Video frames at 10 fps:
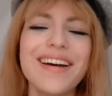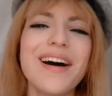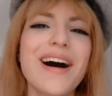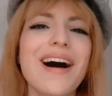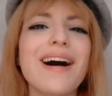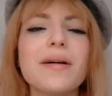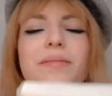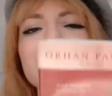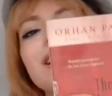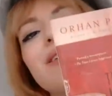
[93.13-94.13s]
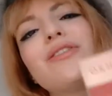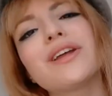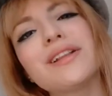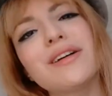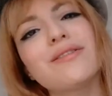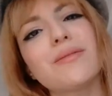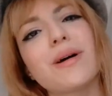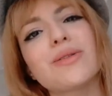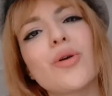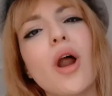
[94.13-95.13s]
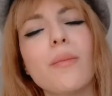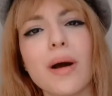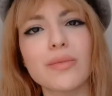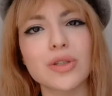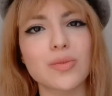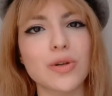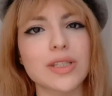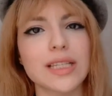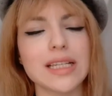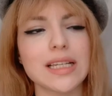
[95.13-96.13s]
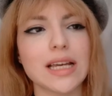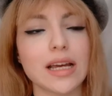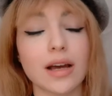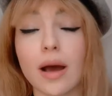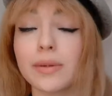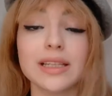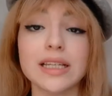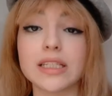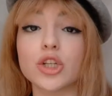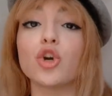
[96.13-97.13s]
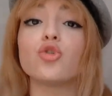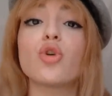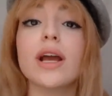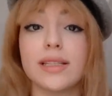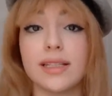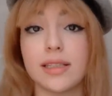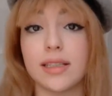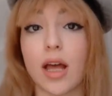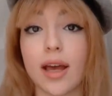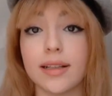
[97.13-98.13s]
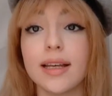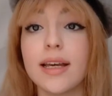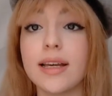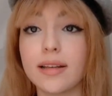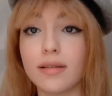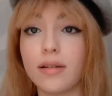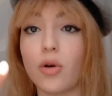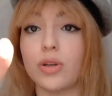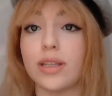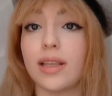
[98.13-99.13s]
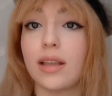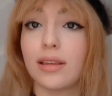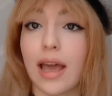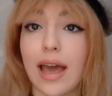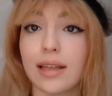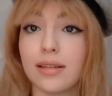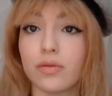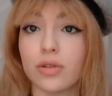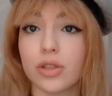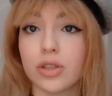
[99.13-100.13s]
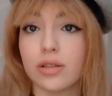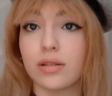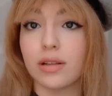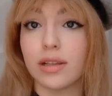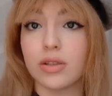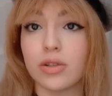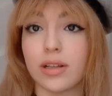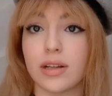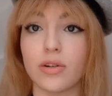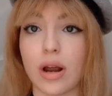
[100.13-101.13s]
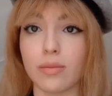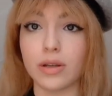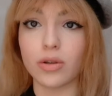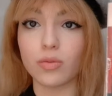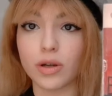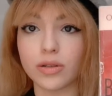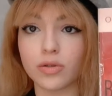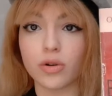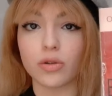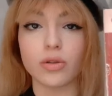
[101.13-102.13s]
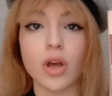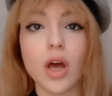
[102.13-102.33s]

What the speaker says: What I love about Orhan Pamuk's books, I mean his writing style. Okay, that hand was literally grabbing you by the throat.